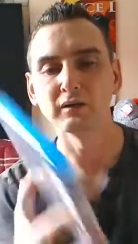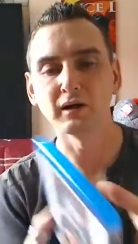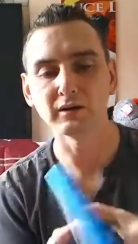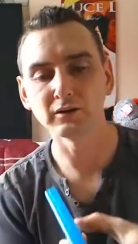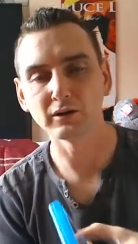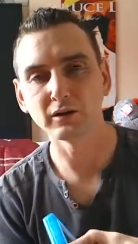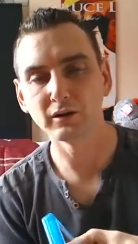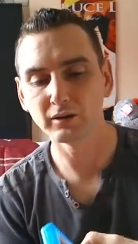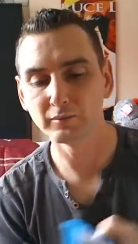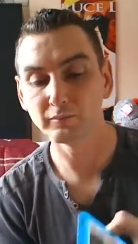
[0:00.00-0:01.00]
like
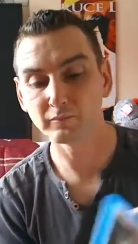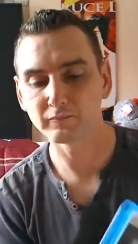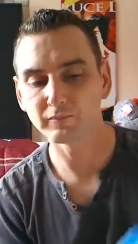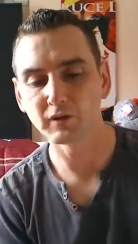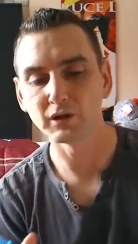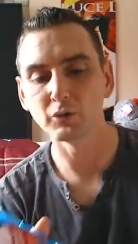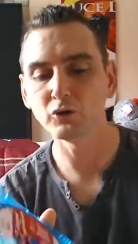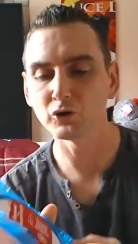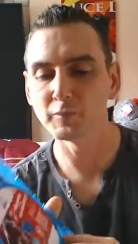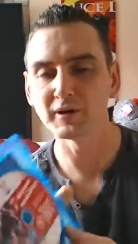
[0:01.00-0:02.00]
your you know
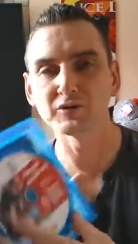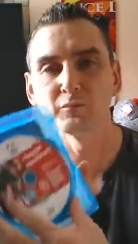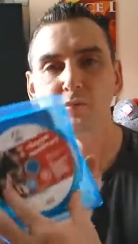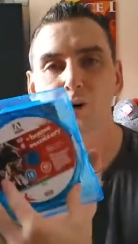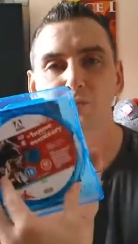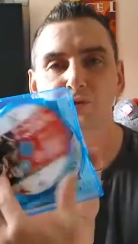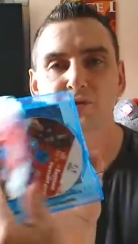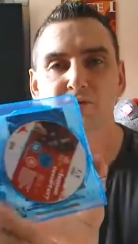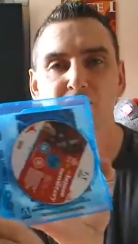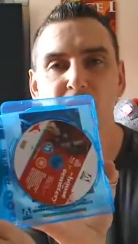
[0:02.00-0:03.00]
all your bits and bobs, your
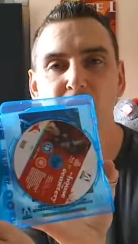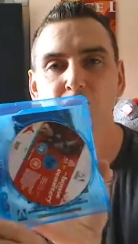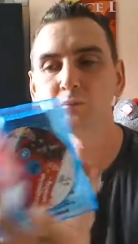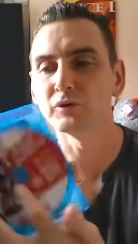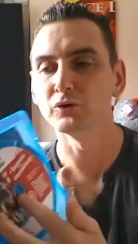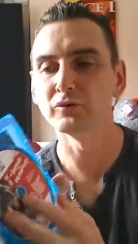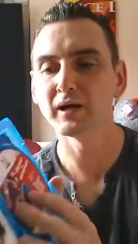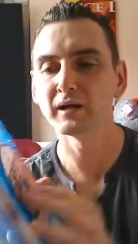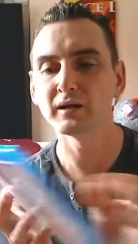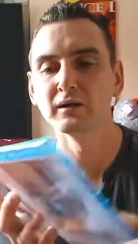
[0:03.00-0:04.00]
DVD, your
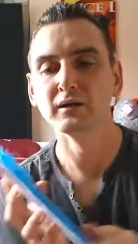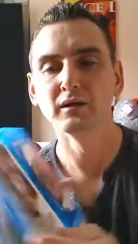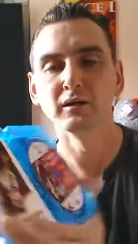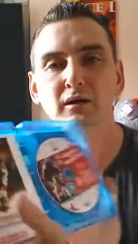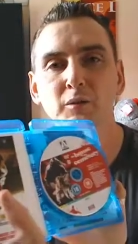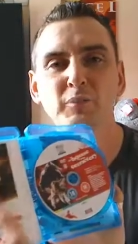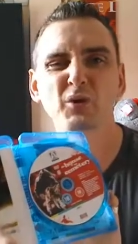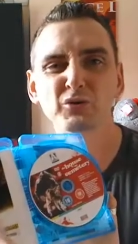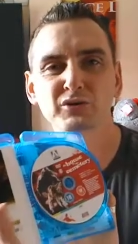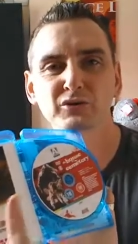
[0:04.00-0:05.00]
Blu-ray, uh,
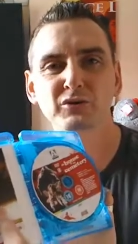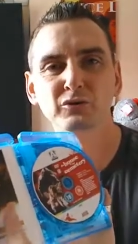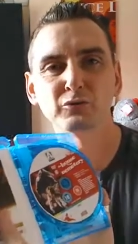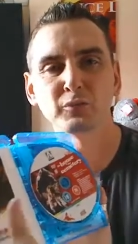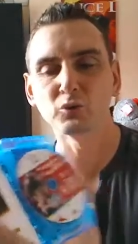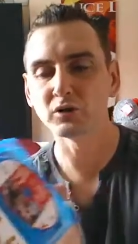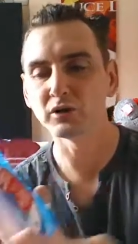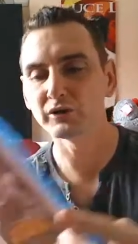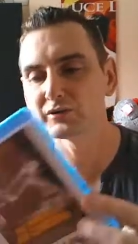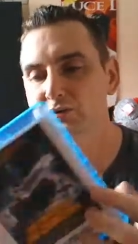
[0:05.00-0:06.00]
poster and
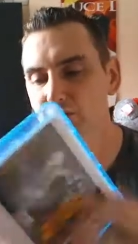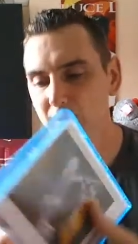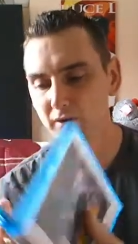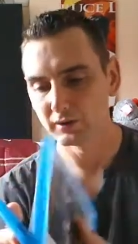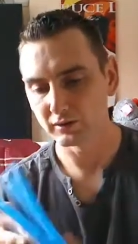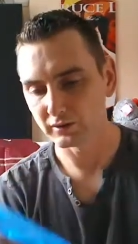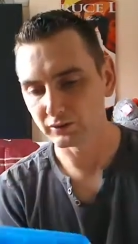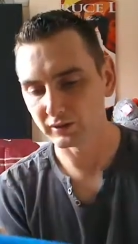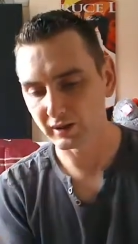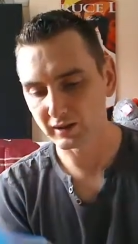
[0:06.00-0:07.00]
booklet and
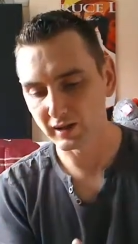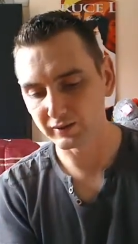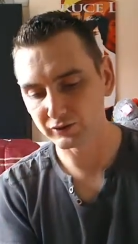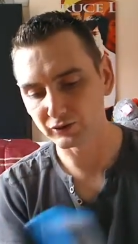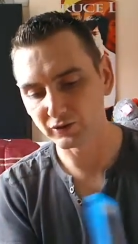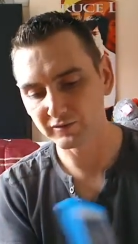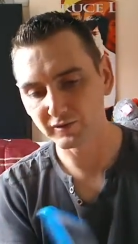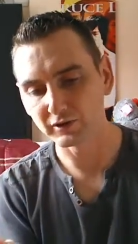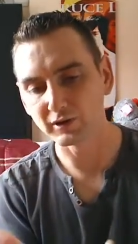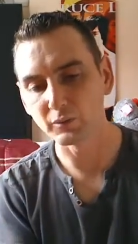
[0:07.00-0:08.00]
all that kind of stuff.
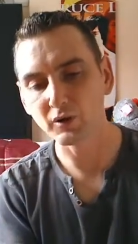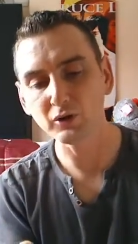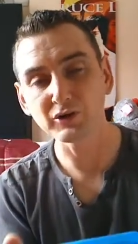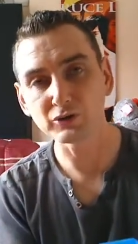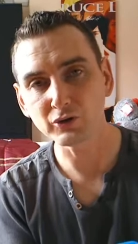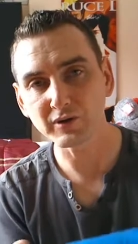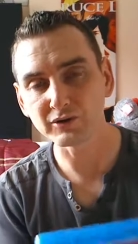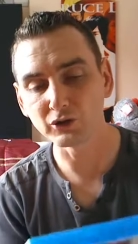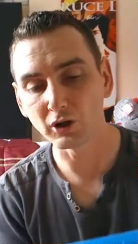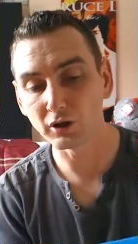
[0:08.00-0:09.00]
You know, I only saw
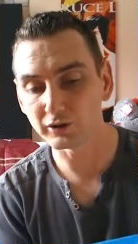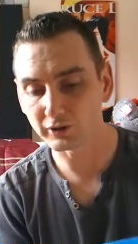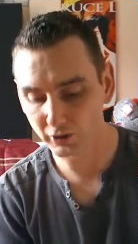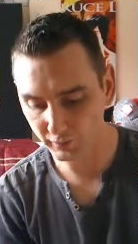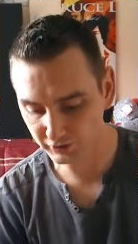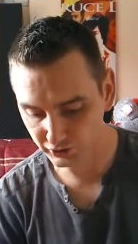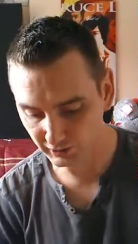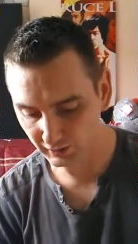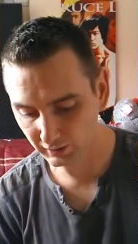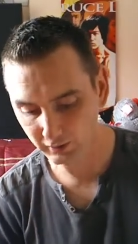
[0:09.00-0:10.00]
this not long ago
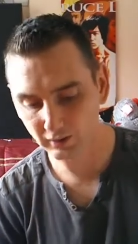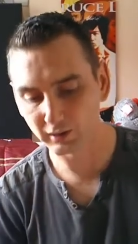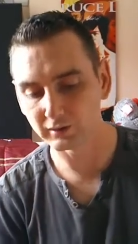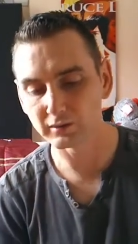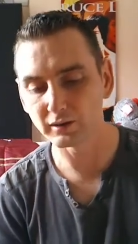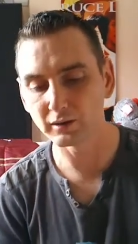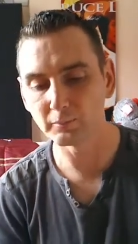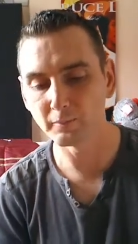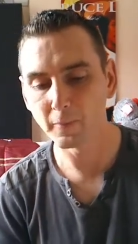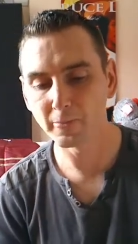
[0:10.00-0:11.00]
actually, and
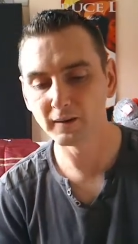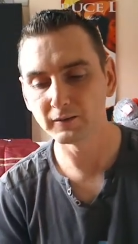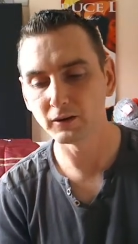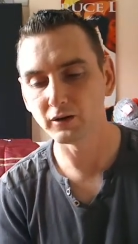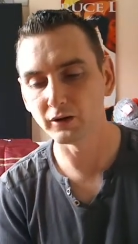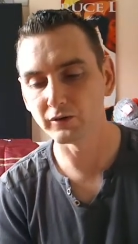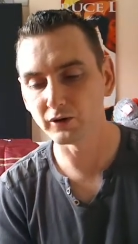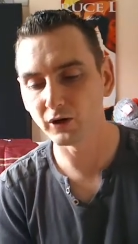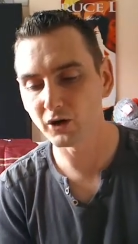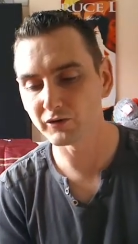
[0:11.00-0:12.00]
um, on
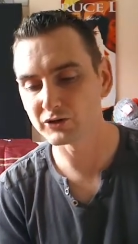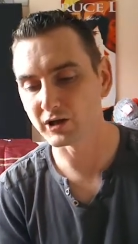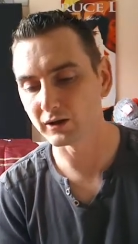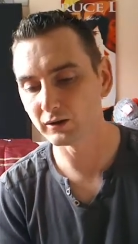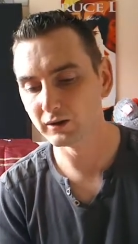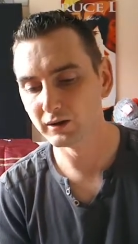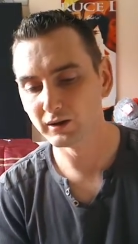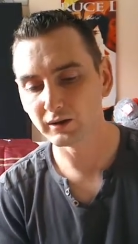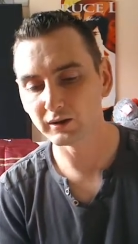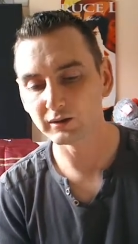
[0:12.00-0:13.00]
the horror channel,
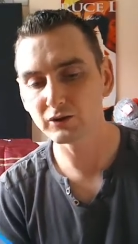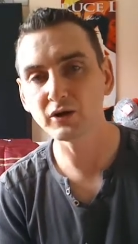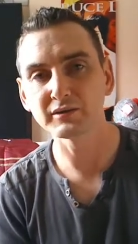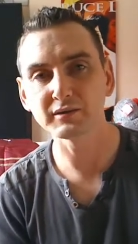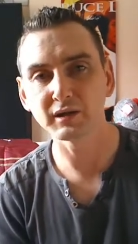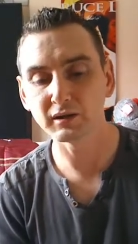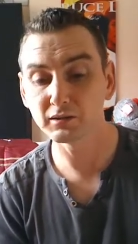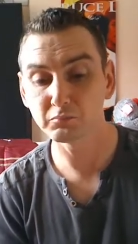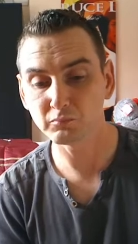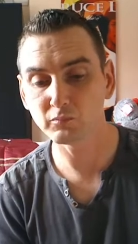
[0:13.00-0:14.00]
and gotta say,
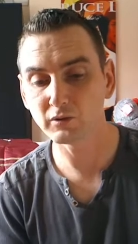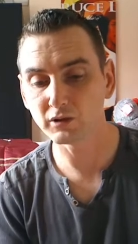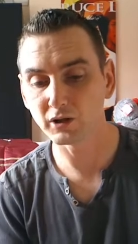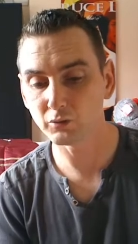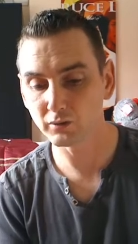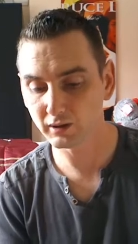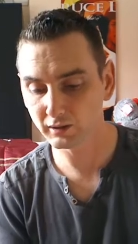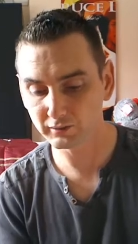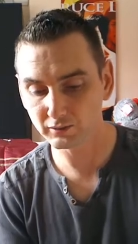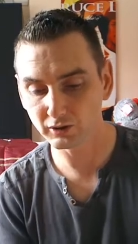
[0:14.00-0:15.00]
you know,
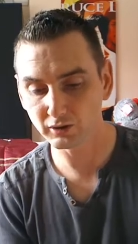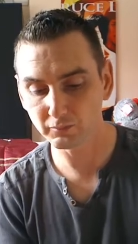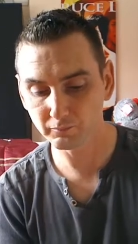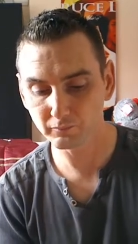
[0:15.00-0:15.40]
I'd uh,